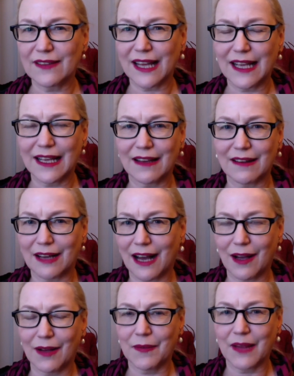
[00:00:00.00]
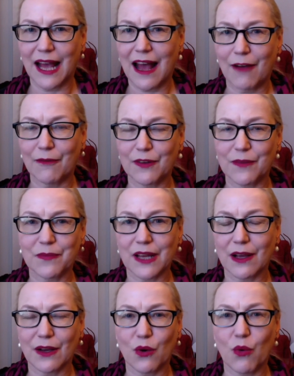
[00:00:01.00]
They have
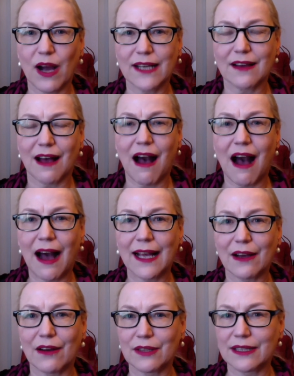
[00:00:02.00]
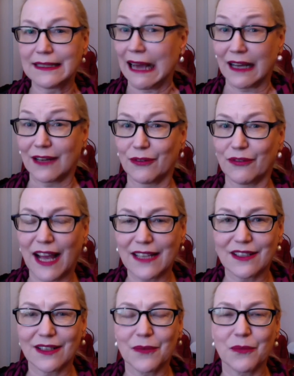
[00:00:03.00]
quite a high or yuck
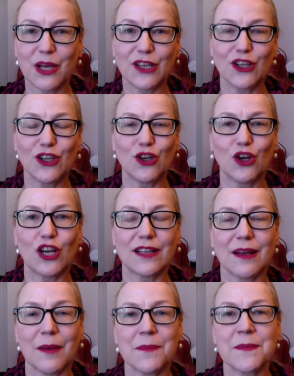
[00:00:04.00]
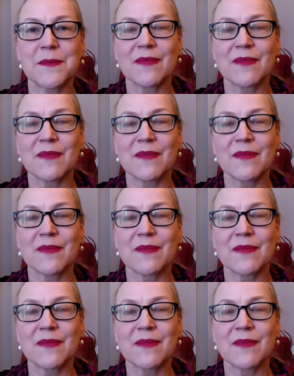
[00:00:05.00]
factor when you look at them.